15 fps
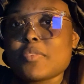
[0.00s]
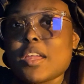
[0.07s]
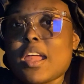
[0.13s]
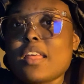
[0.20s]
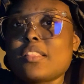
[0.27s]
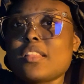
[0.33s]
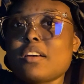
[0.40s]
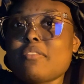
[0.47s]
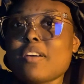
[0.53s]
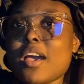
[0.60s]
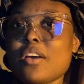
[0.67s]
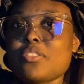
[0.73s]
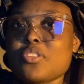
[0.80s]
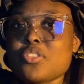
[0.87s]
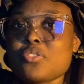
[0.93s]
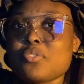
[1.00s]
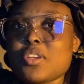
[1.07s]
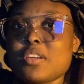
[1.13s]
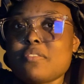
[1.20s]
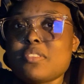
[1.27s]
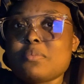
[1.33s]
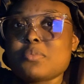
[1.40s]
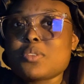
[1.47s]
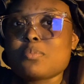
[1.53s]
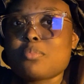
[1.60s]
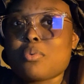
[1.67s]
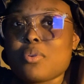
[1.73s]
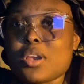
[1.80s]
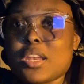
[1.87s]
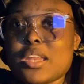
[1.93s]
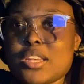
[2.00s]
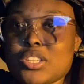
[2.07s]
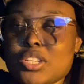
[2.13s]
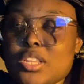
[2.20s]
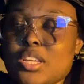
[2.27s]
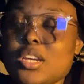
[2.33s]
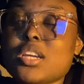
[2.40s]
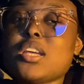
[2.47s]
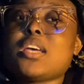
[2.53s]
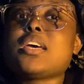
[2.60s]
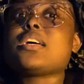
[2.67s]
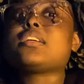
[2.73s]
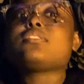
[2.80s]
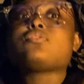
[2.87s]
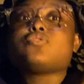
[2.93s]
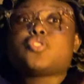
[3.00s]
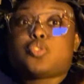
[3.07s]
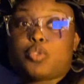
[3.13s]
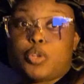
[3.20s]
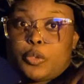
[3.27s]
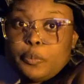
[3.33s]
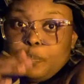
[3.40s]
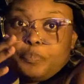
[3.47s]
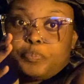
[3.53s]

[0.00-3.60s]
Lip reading: I love how the three of them supported each other. True.